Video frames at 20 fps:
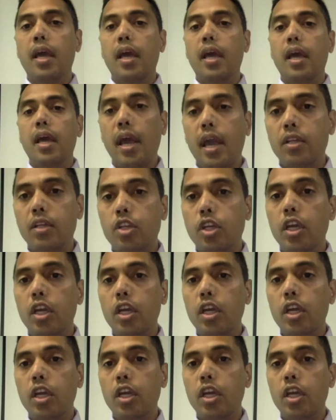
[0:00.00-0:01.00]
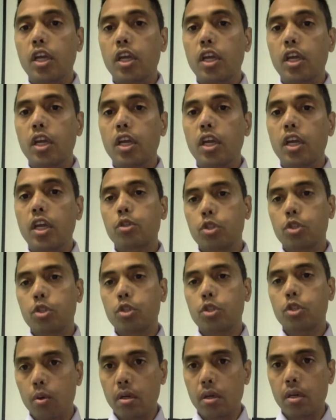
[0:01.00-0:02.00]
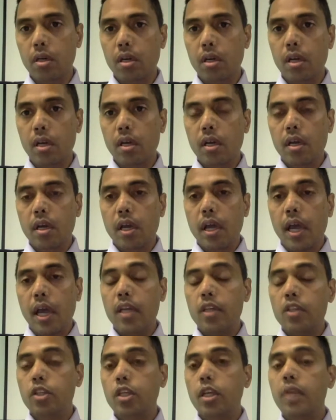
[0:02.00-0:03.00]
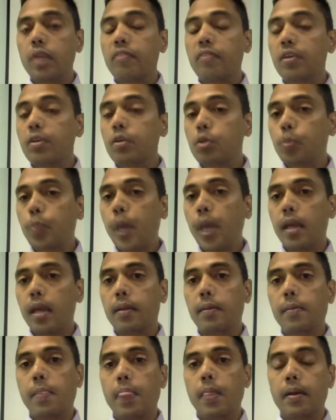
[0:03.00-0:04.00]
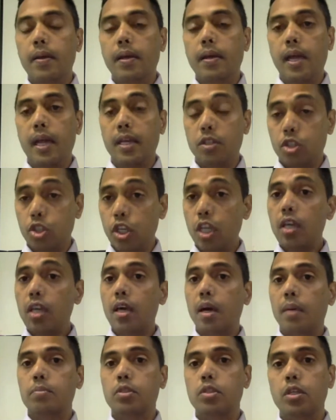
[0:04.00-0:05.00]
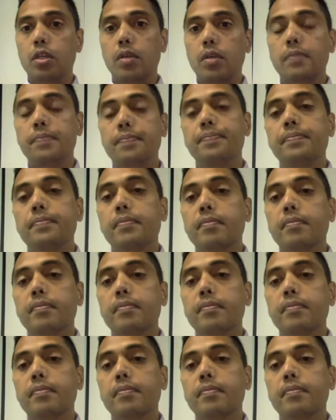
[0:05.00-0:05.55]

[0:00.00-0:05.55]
and she hears a pop in her shoulder and she feels pain and she comes to you.